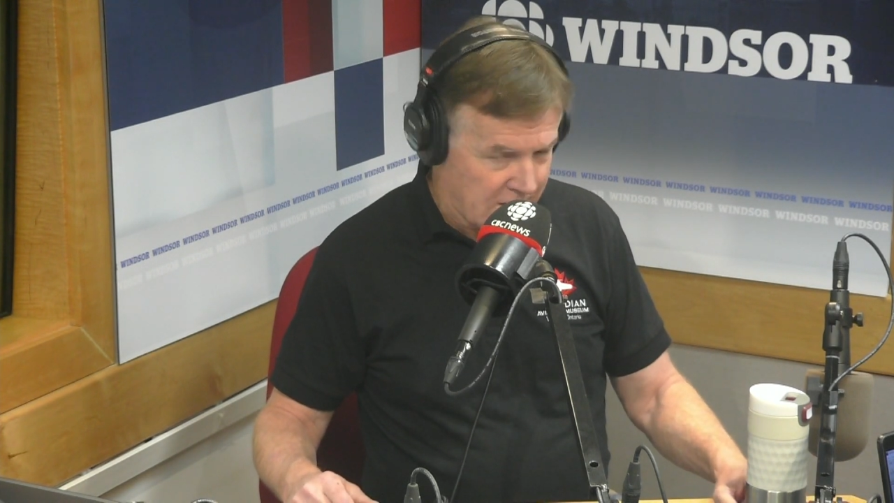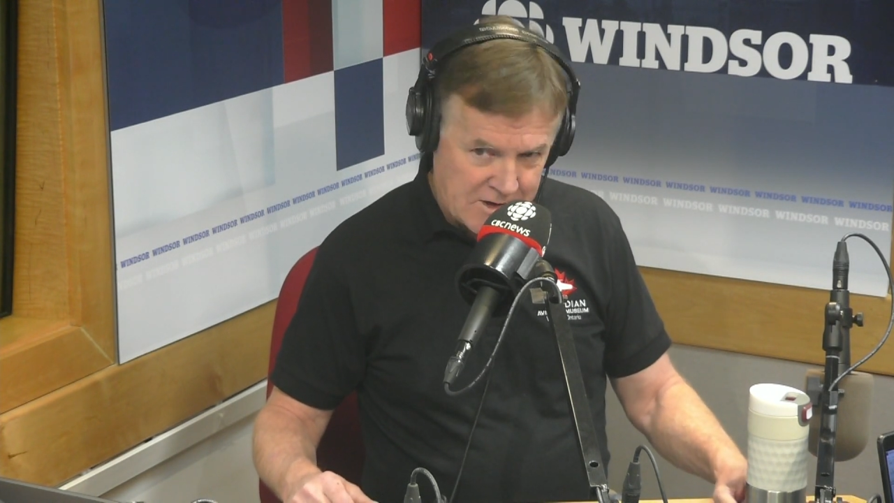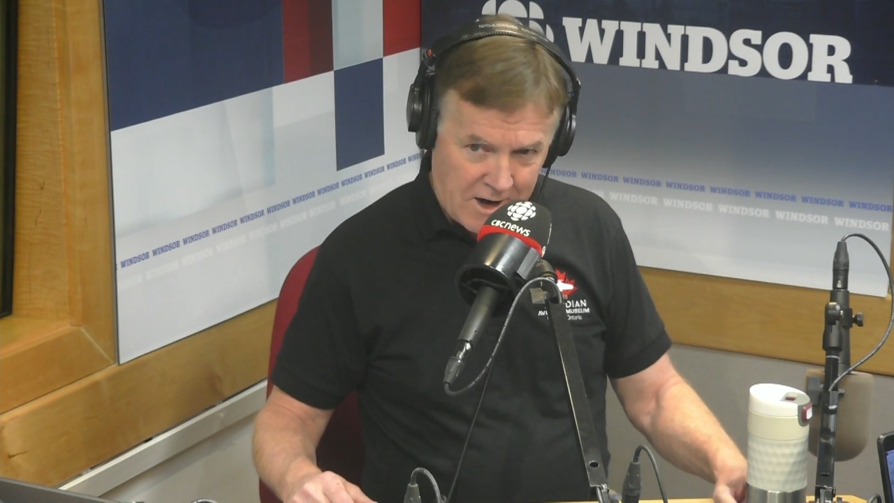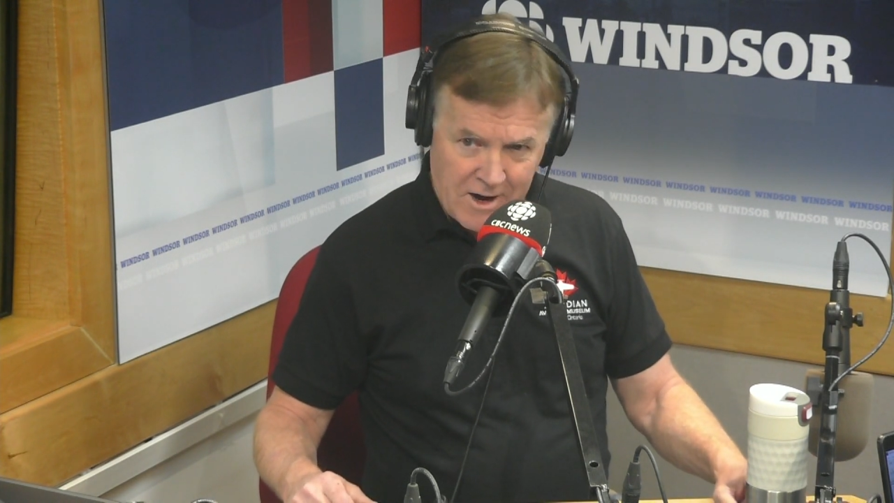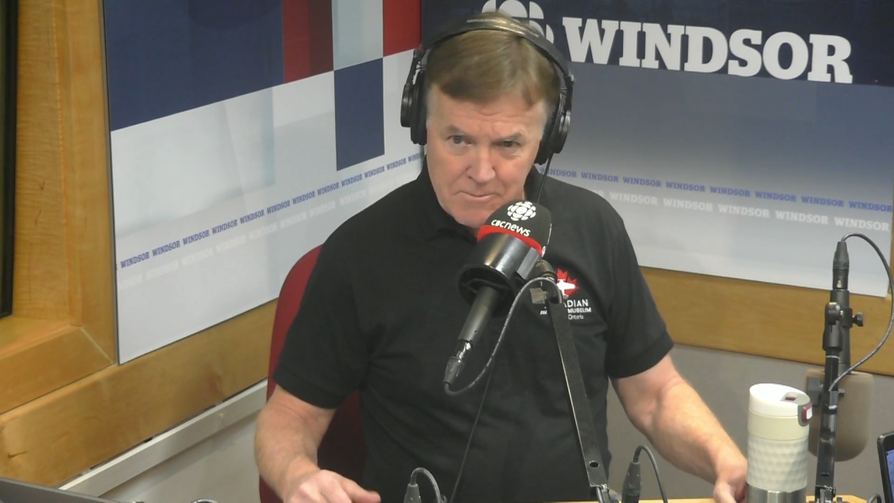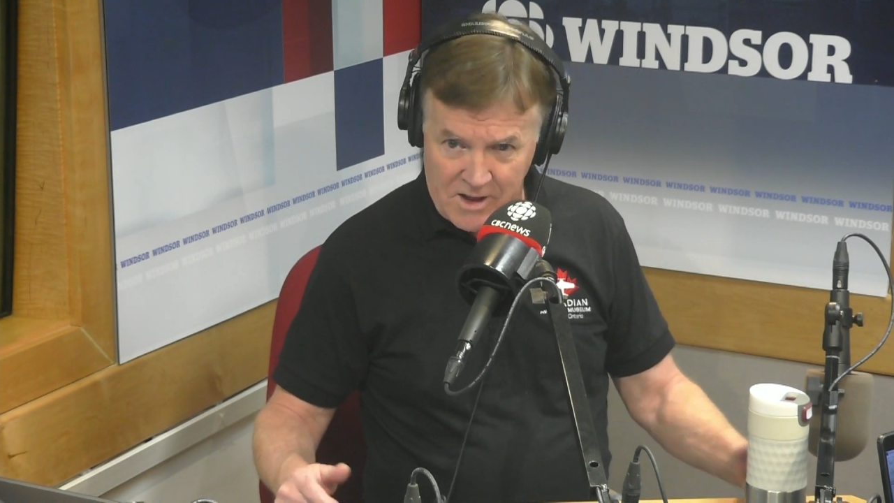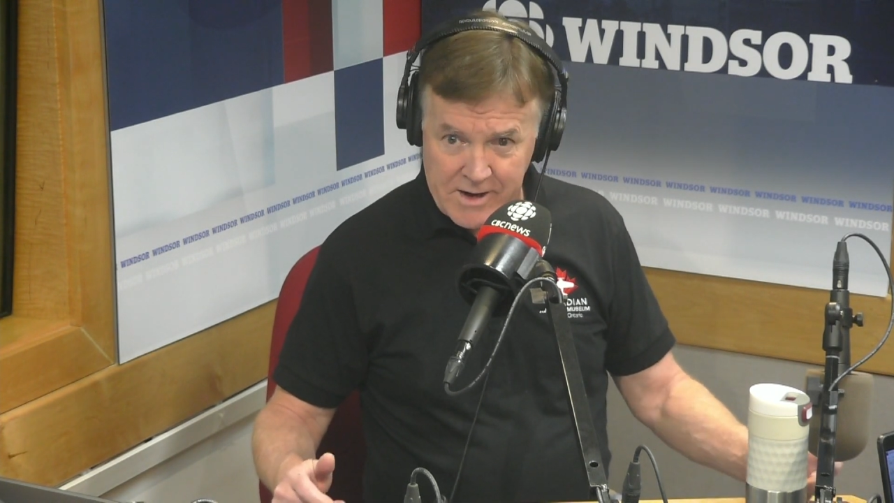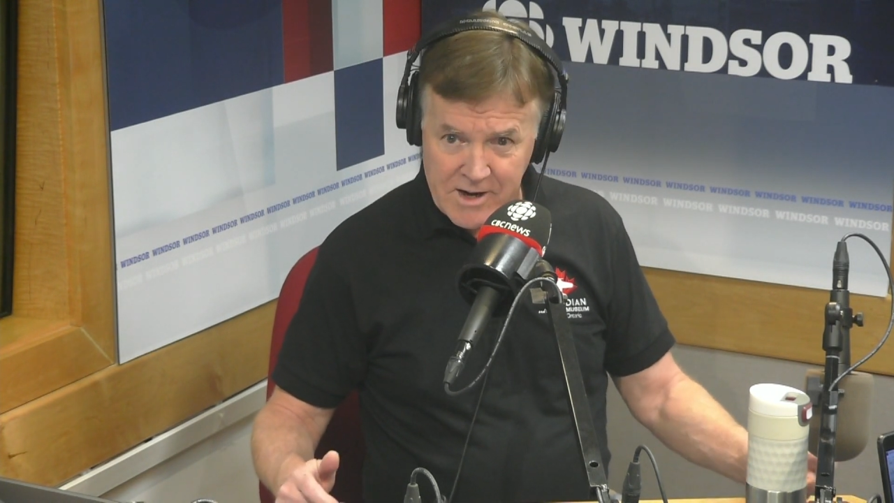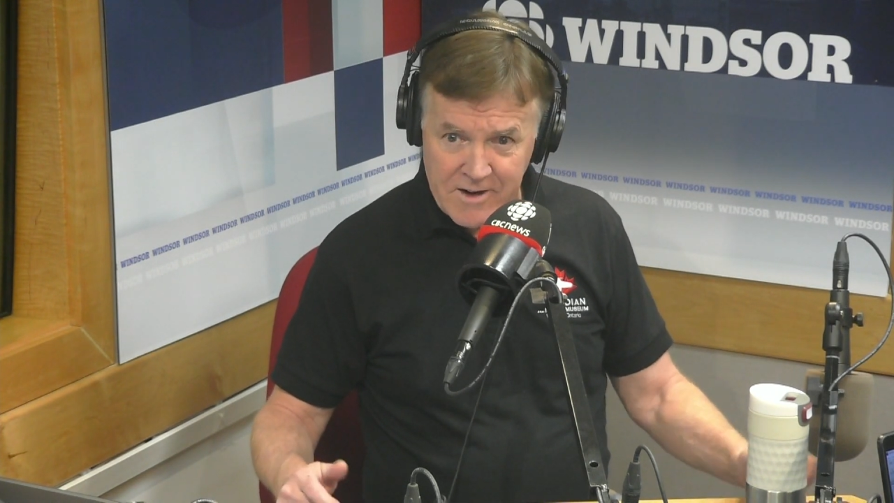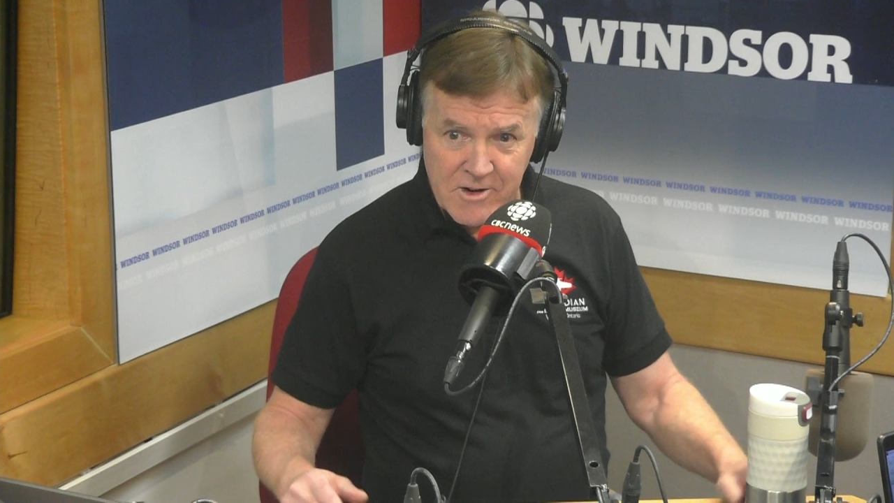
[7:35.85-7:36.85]
guitar and
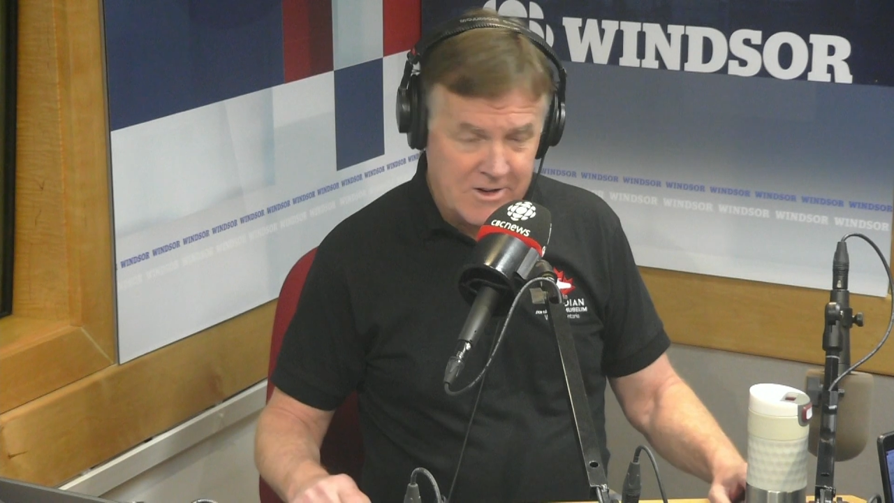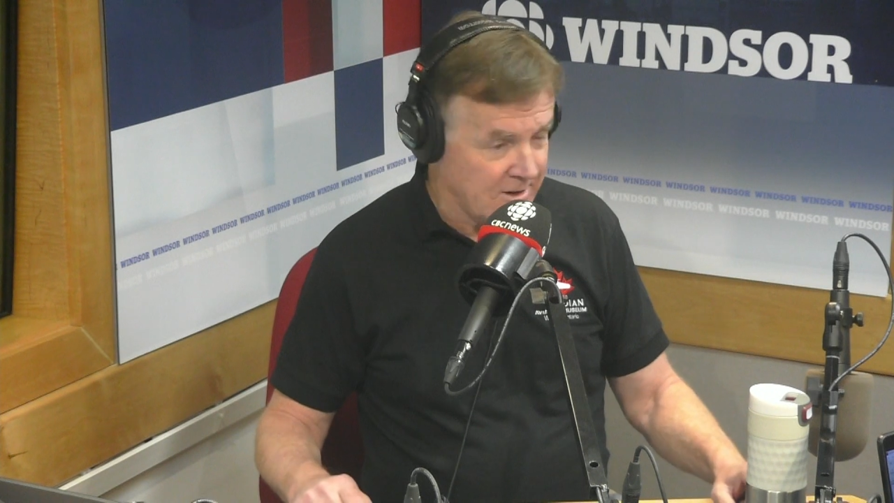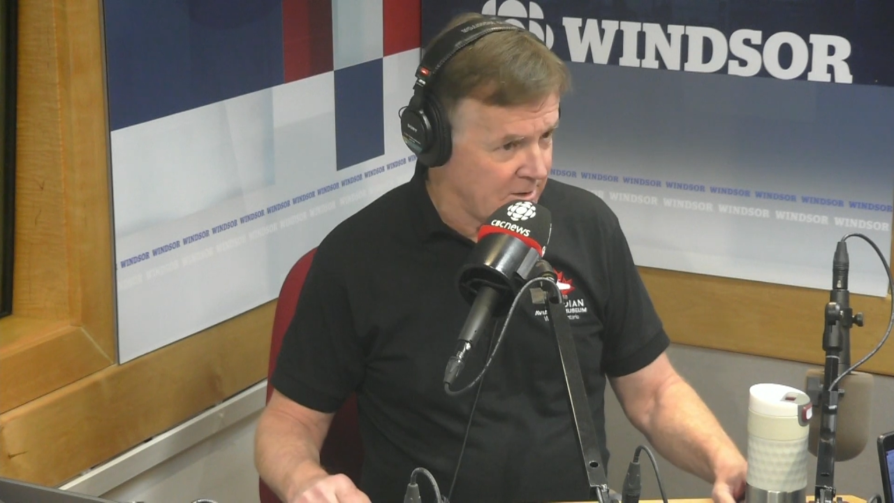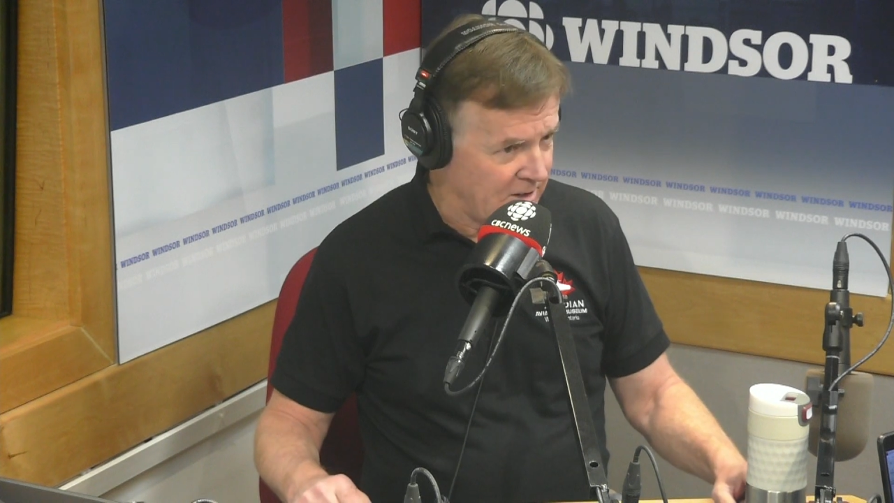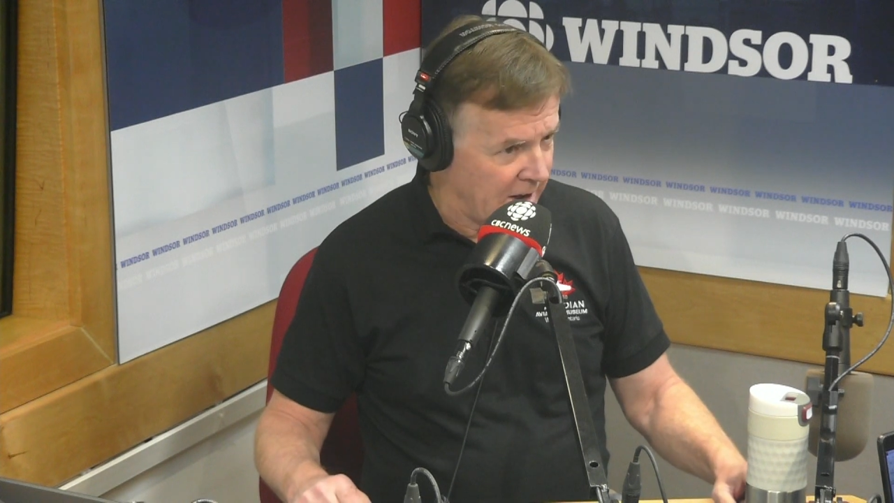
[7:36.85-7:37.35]
playing cover tunes.